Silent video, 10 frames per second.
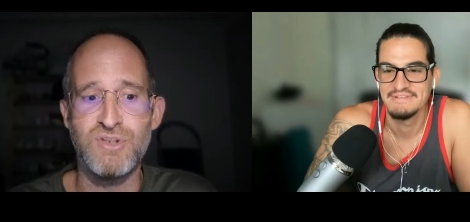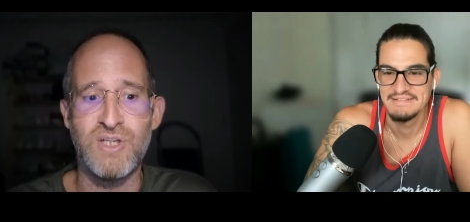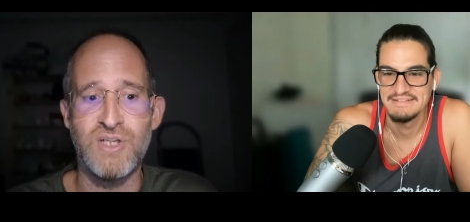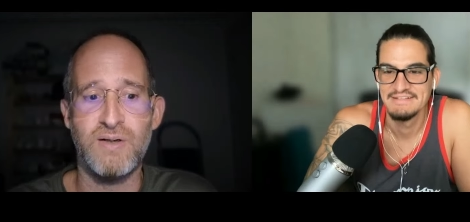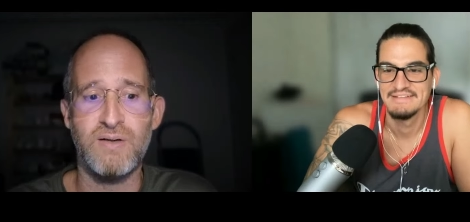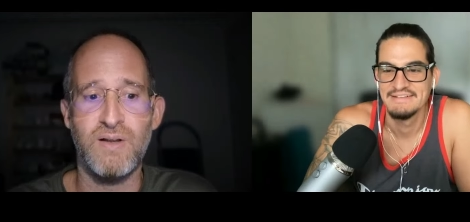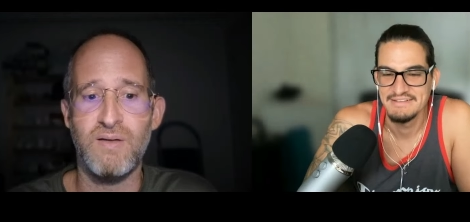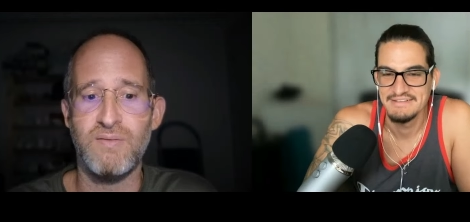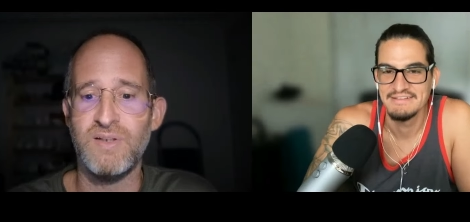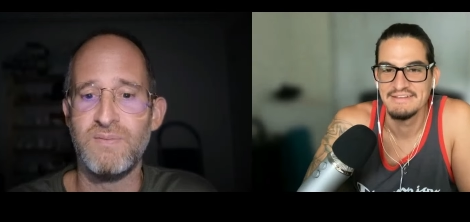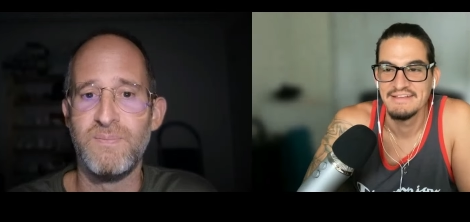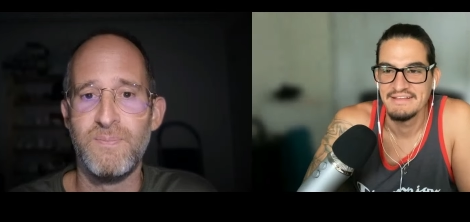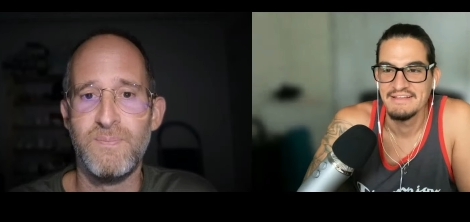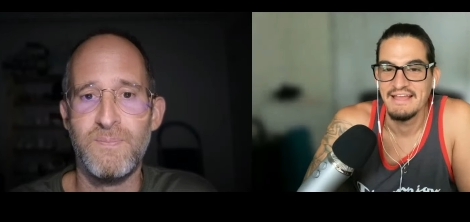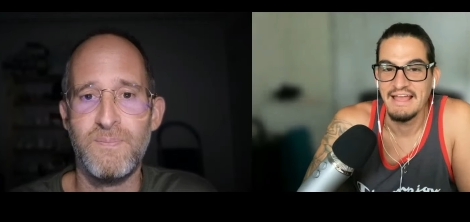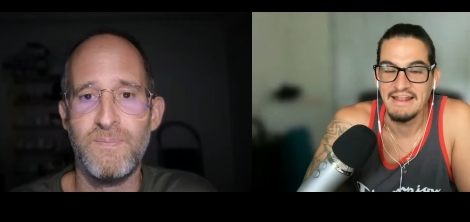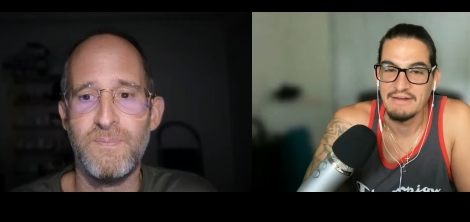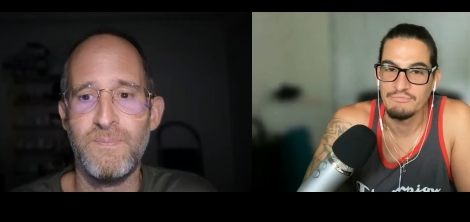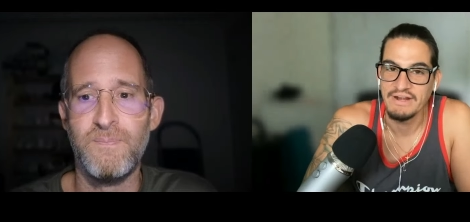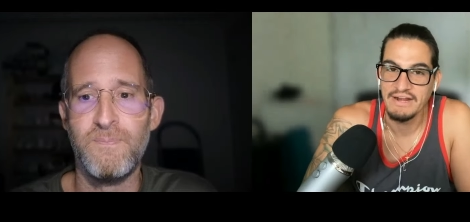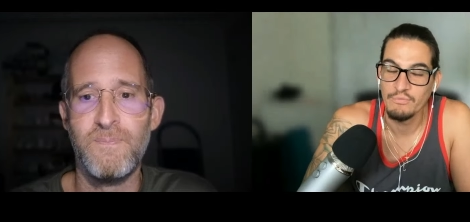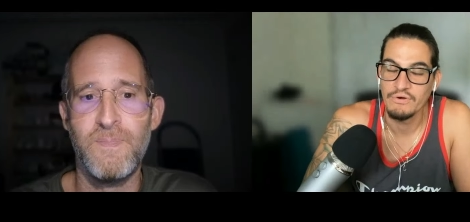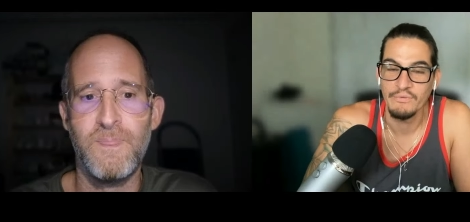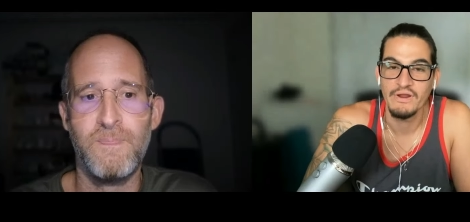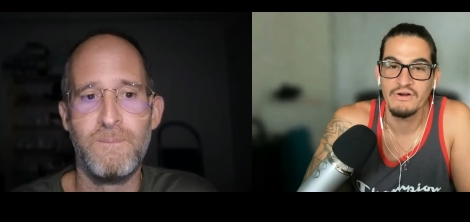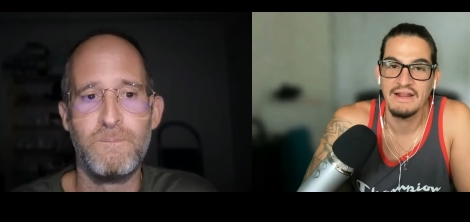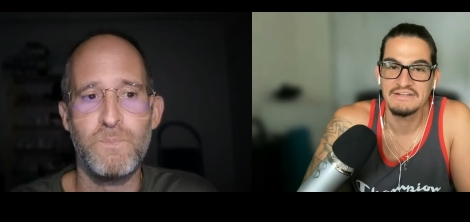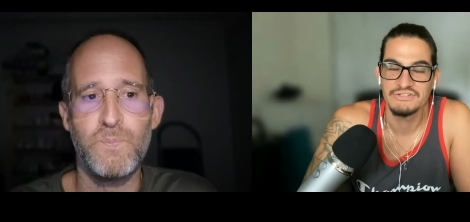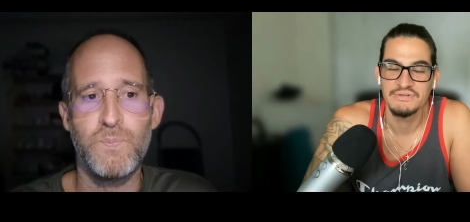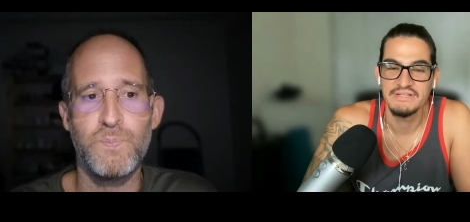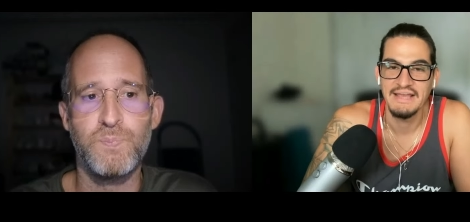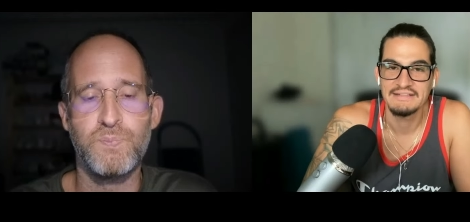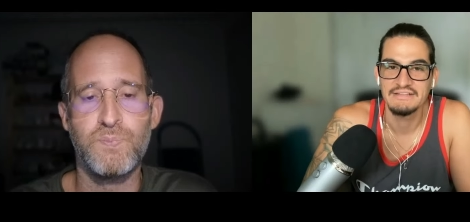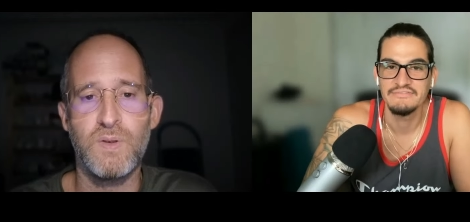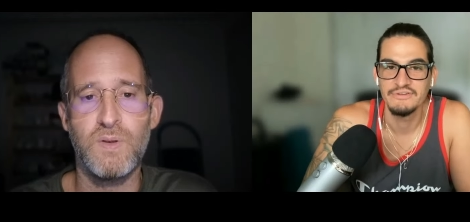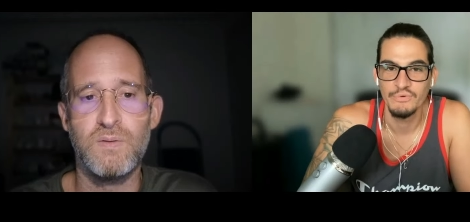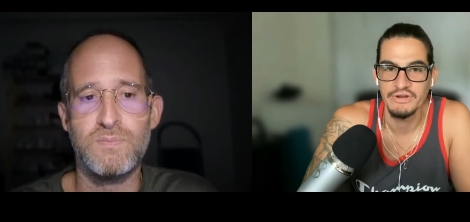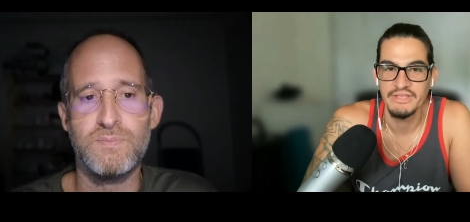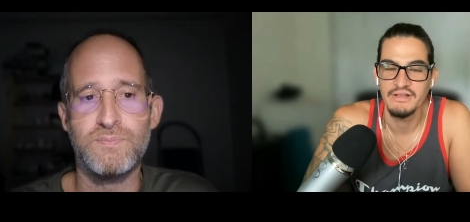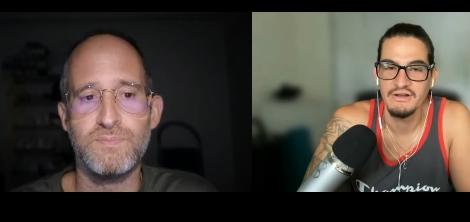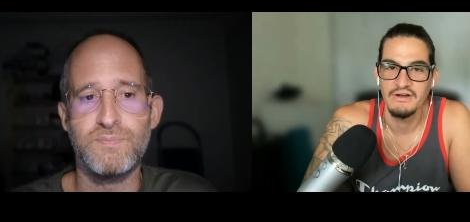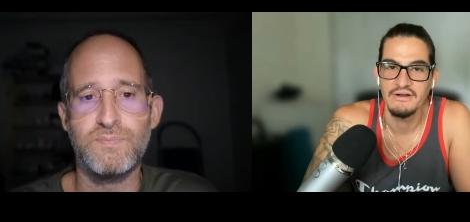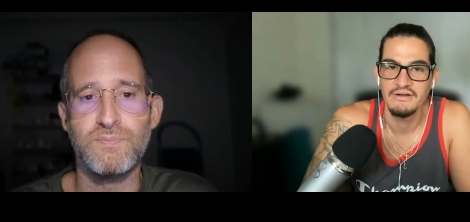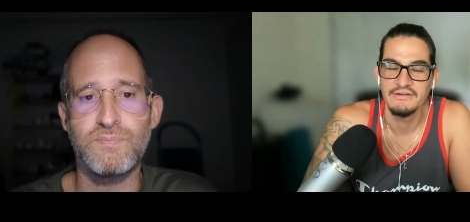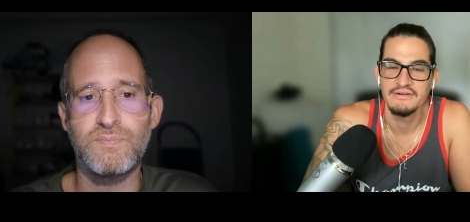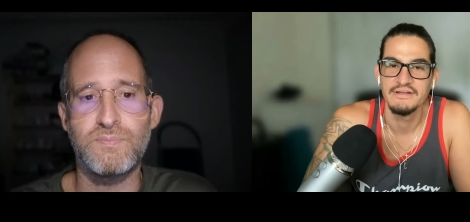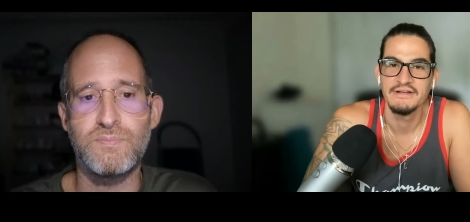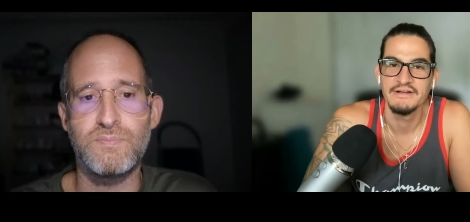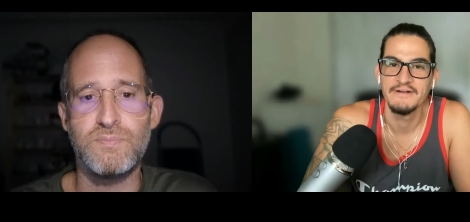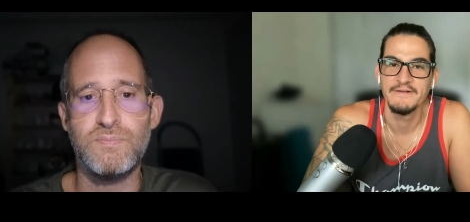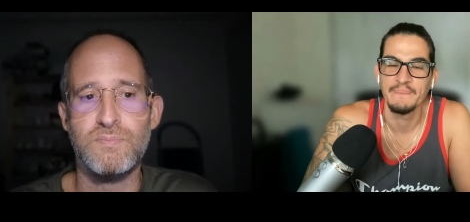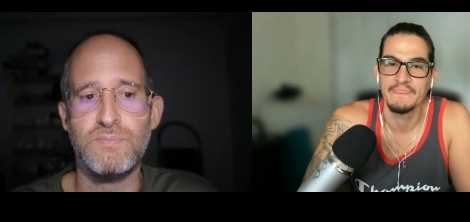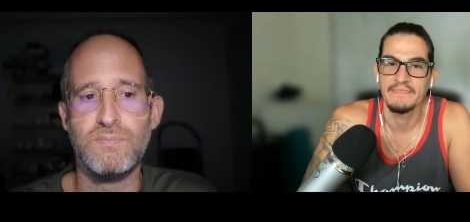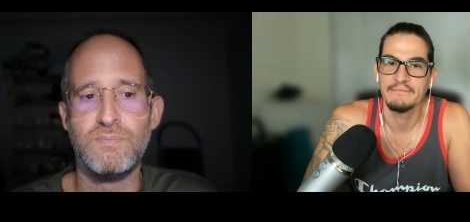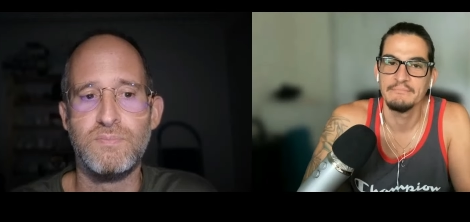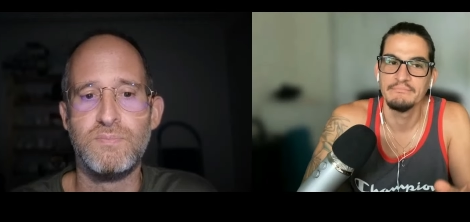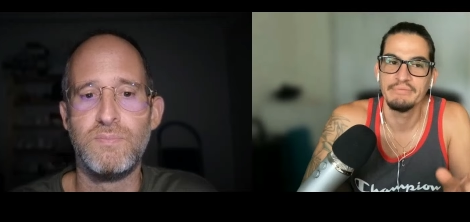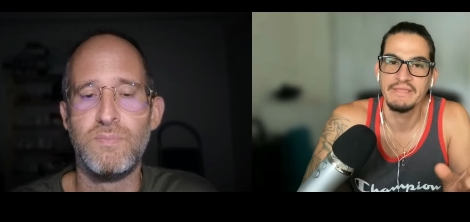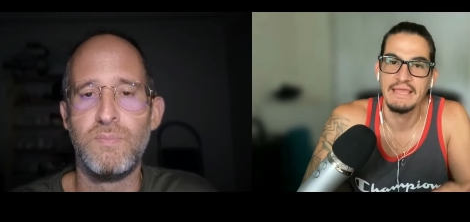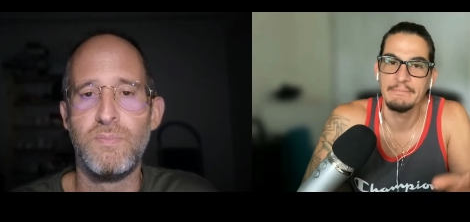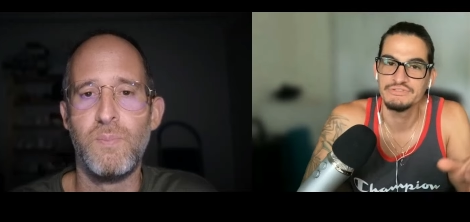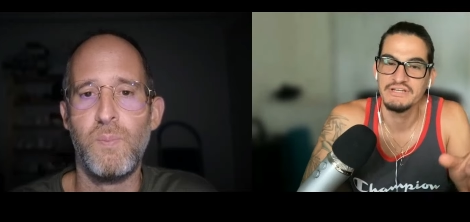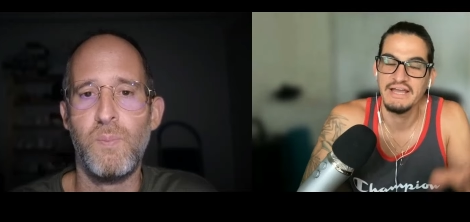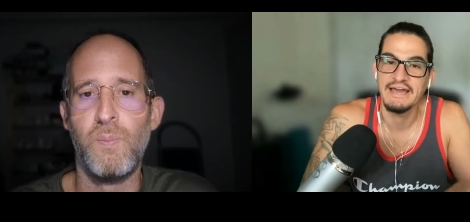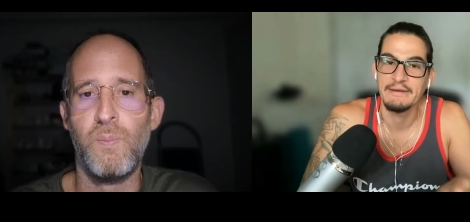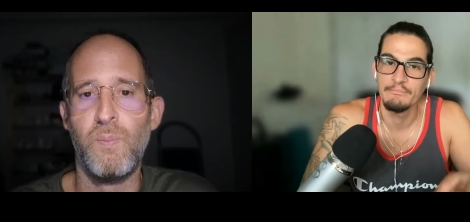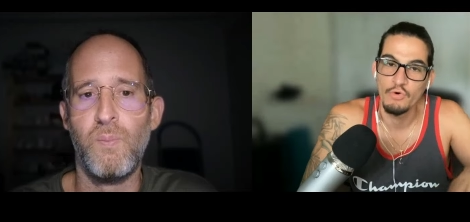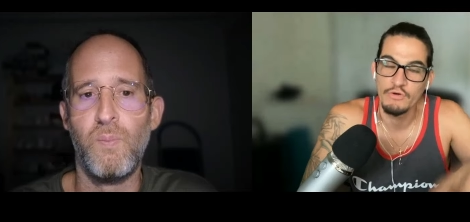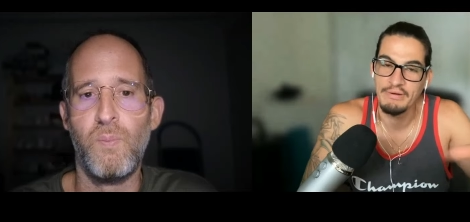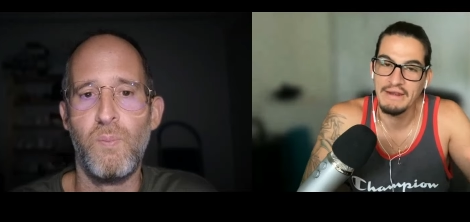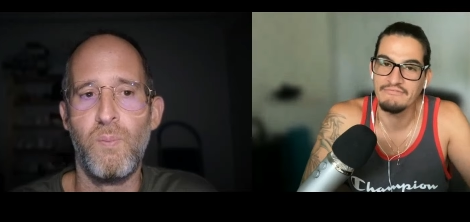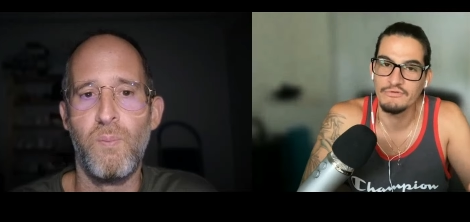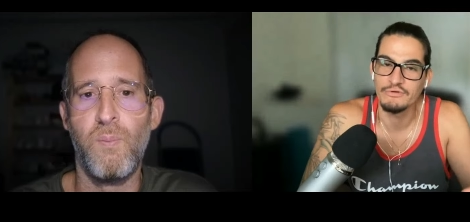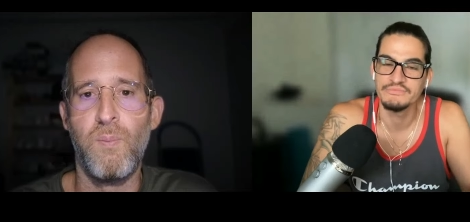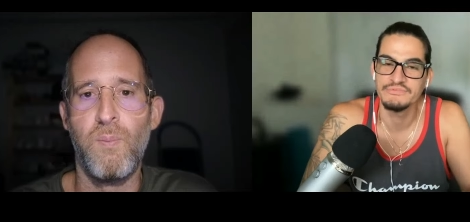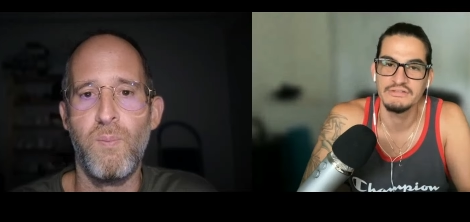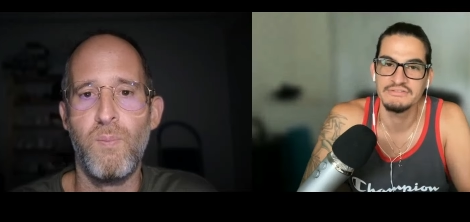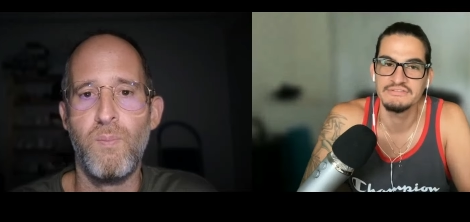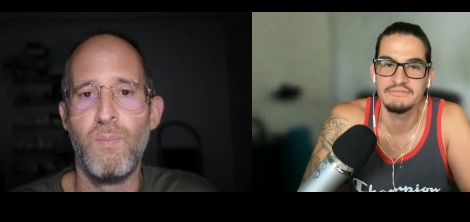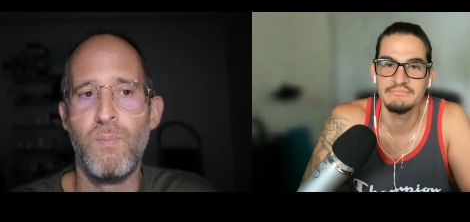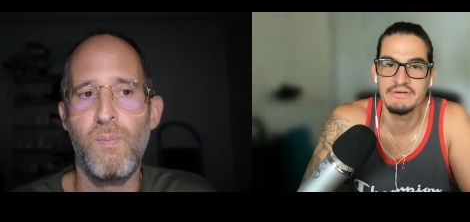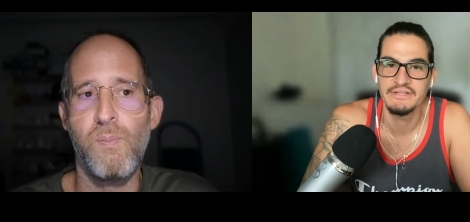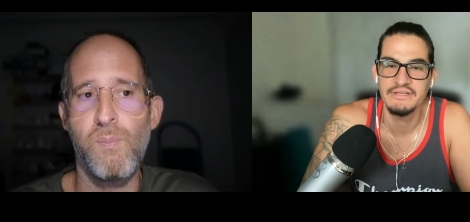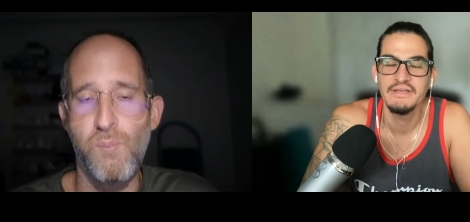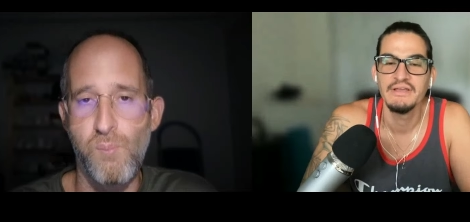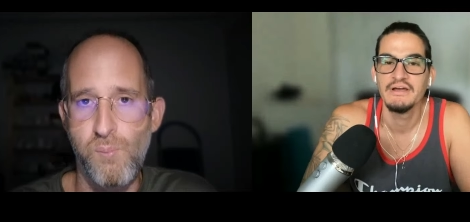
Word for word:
Speaker 1: sharing. I love it.
Speaker 2: Yeah. And, and right now, we are actually actively working on um, being able to add more platforms onto SimBuddy.